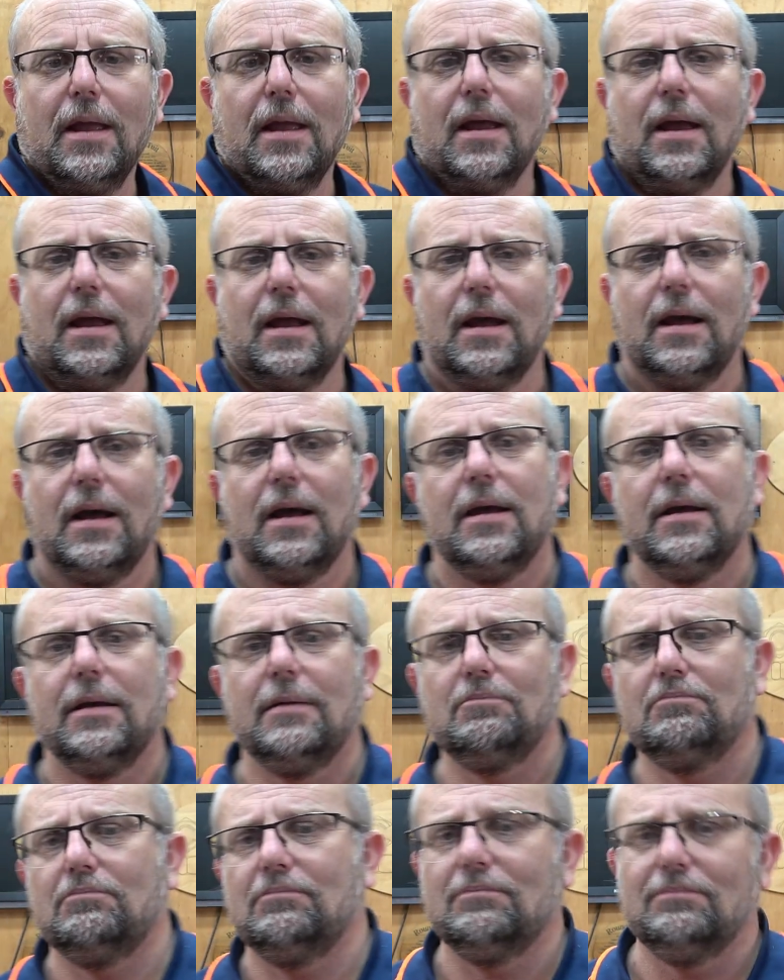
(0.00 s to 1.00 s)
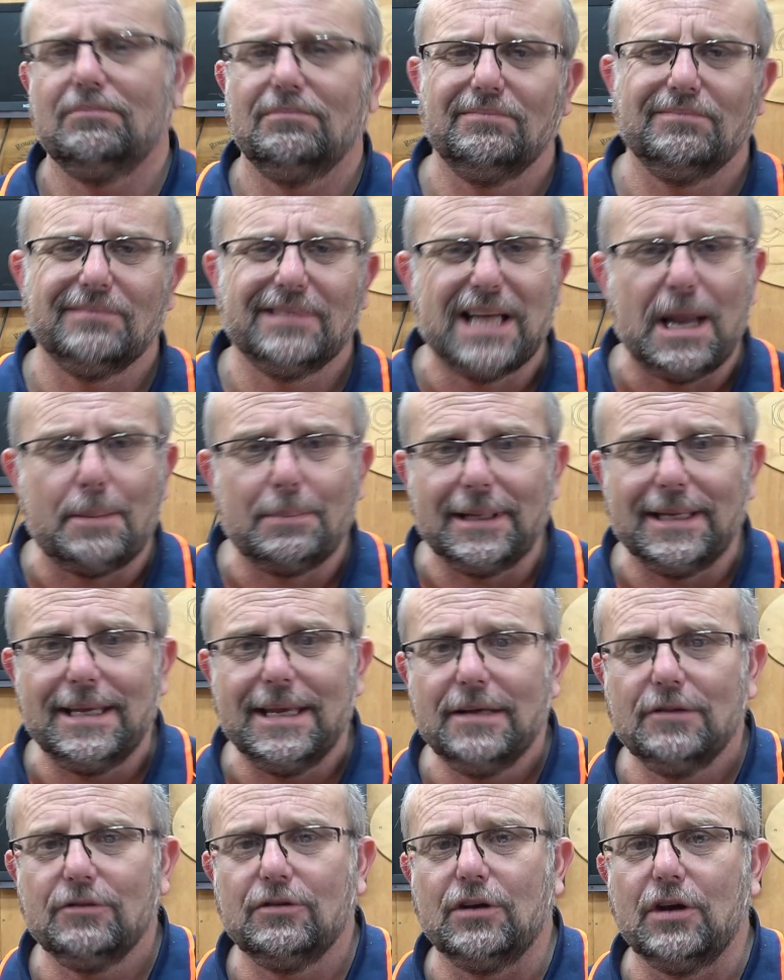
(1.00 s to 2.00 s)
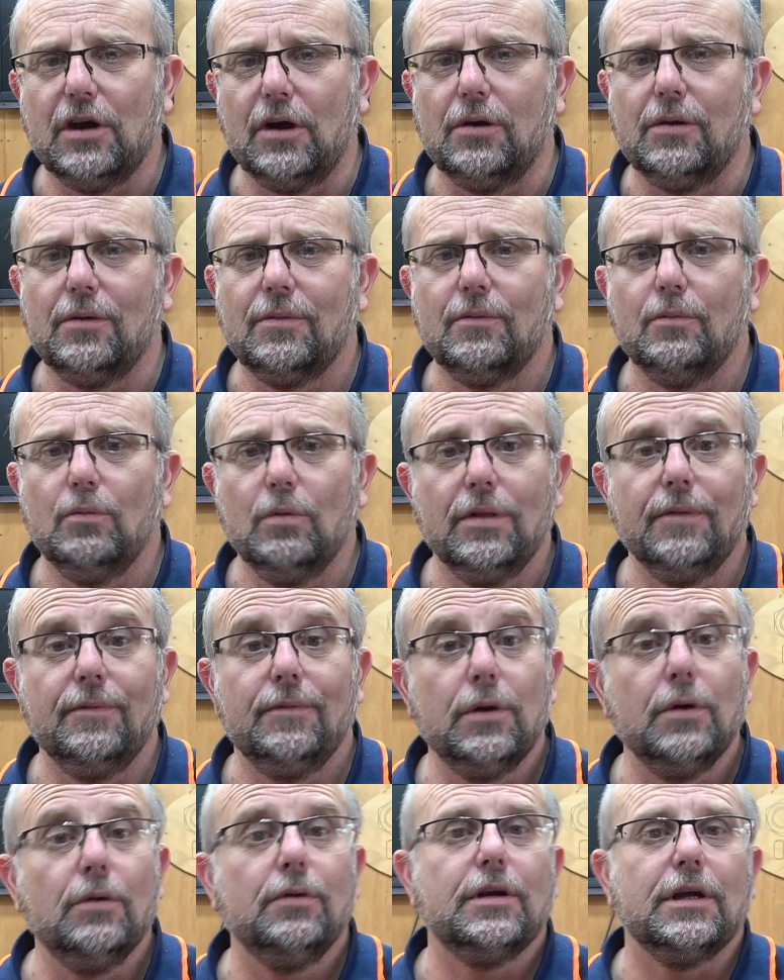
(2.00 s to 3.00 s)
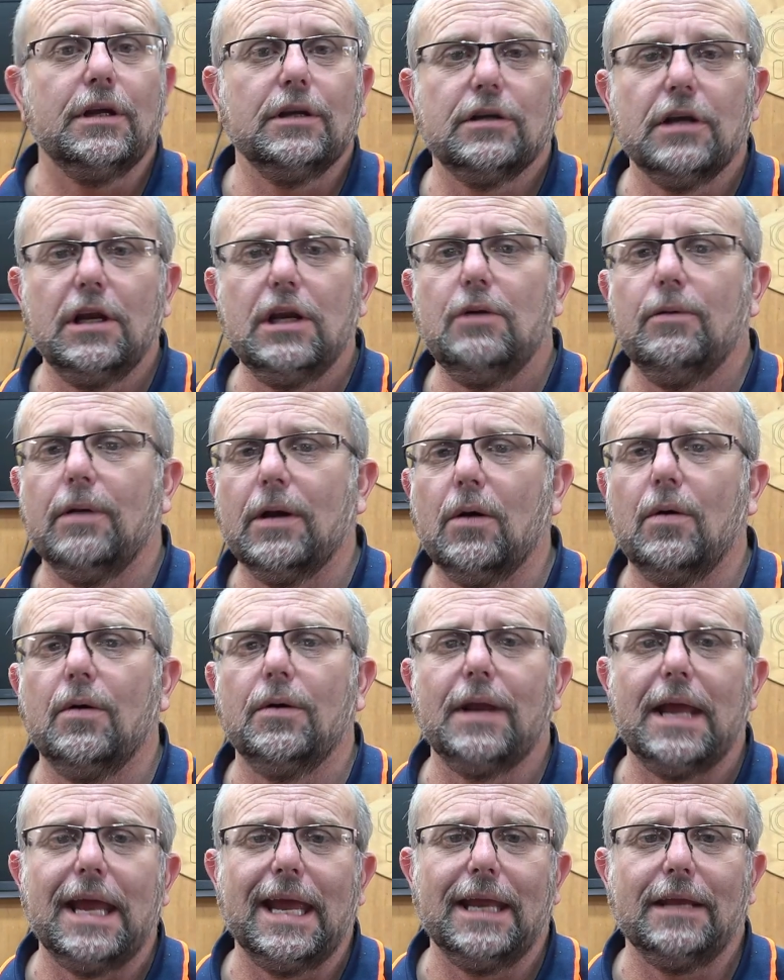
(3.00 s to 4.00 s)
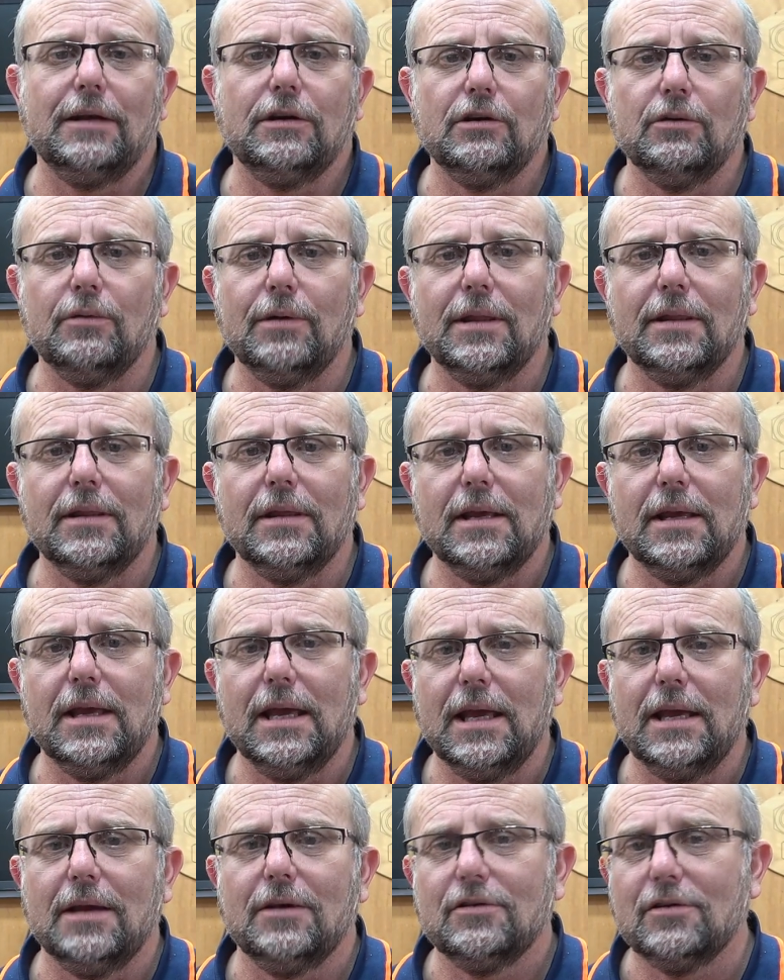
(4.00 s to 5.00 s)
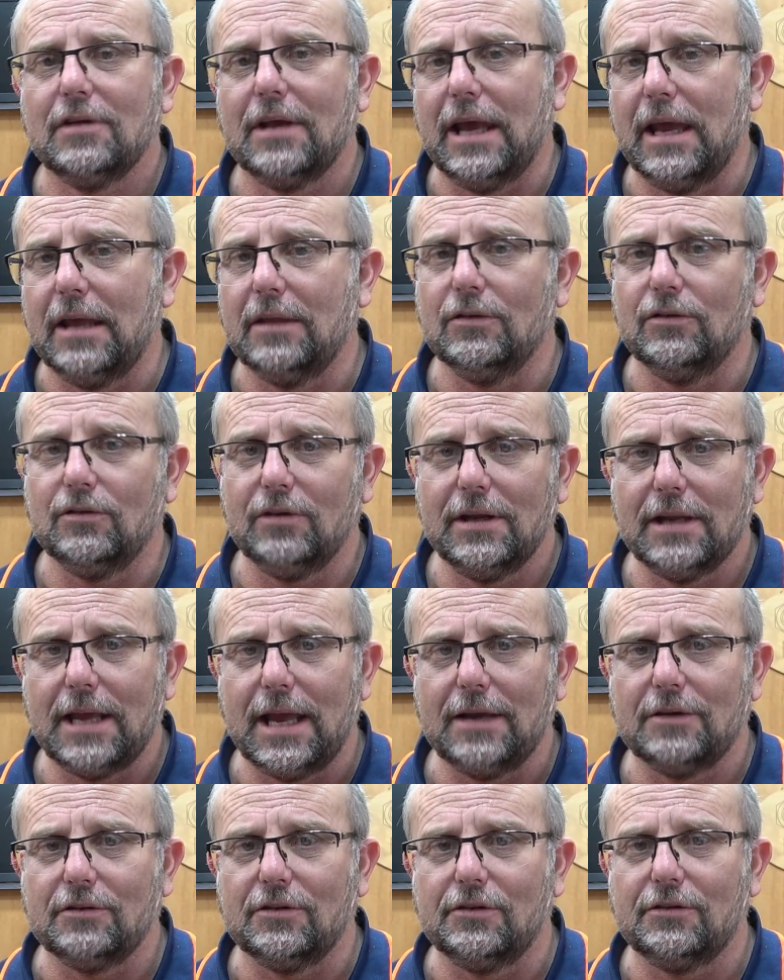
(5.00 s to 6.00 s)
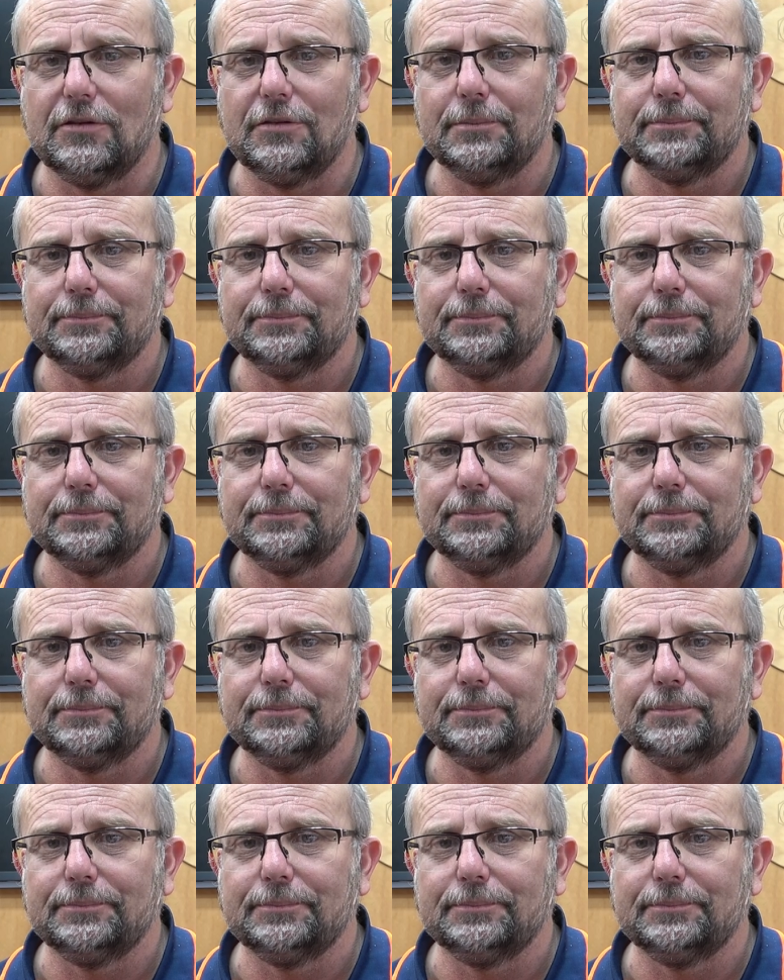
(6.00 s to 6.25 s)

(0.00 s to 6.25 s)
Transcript: a couple of years ago with a view to continuing on and doing the X and Z axis.